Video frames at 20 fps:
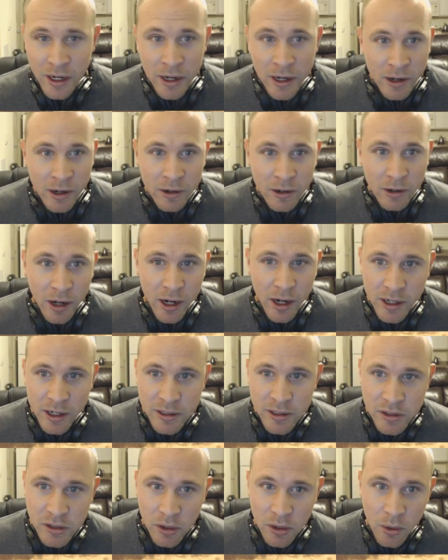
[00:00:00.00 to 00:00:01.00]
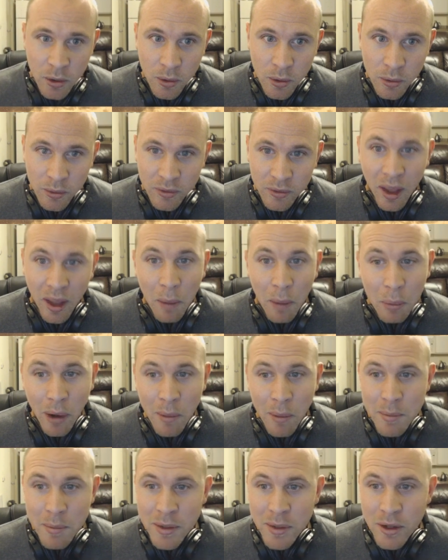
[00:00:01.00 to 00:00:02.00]
Right on. So I'll
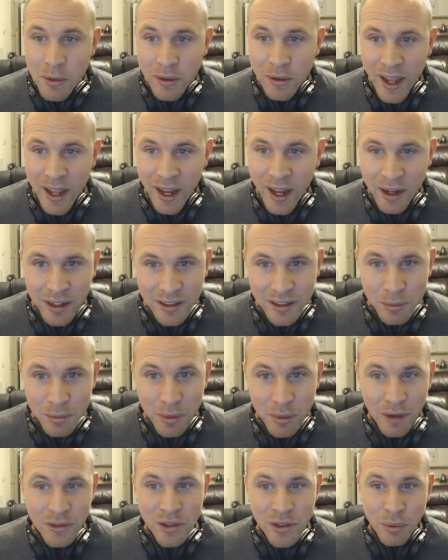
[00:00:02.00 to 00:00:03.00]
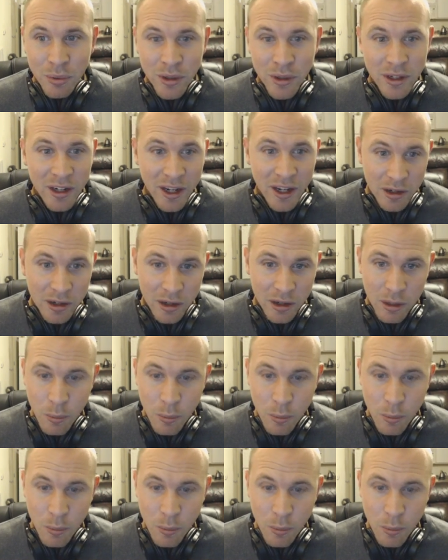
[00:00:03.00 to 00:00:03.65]
probably be doing that because the buffs are pretty dang good.